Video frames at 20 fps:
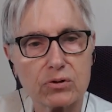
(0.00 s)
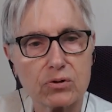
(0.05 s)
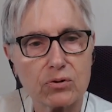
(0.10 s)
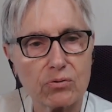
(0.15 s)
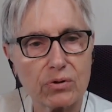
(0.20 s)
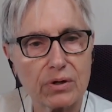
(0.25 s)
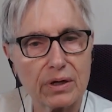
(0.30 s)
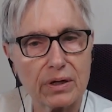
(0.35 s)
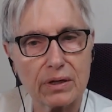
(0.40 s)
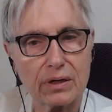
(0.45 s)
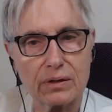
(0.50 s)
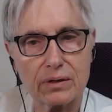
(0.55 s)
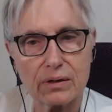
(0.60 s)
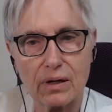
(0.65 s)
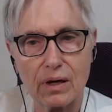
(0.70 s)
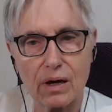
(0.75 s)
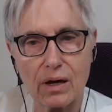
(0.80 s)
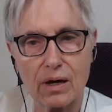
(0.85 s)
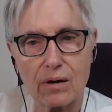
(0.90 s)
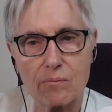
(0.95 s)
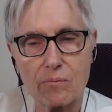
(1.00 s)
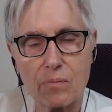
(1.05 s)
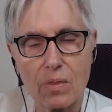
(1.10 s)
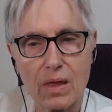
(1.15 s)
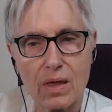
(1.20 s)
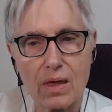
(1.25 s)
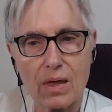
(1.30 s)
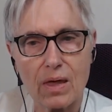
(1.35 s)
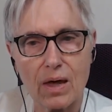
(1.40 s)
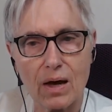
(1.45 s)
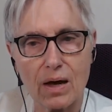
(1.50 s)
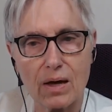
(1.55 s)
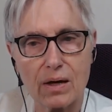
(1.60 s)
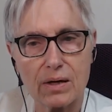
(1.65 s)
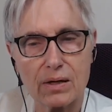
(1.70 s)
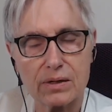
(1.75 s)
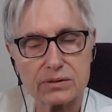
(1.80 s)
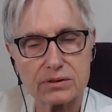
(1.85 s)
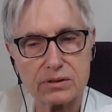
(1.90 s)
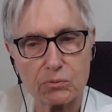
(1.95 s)
green,
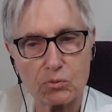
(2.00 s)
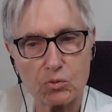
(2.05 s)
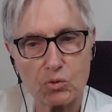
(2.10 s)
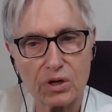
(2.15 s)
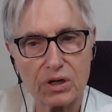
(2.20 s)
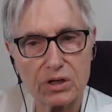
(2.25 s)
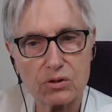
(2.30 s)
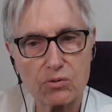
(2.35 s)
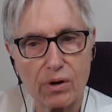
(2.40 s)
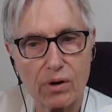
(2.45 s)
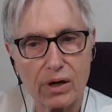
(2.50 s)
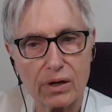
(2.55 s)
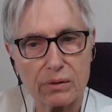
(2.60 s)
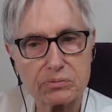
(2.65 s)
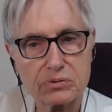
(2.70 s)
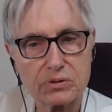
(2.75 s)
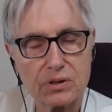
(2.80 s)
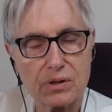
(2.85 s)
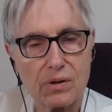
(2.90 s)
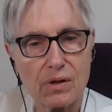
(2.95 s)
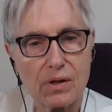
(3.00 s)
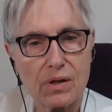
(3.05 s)
some green grapes,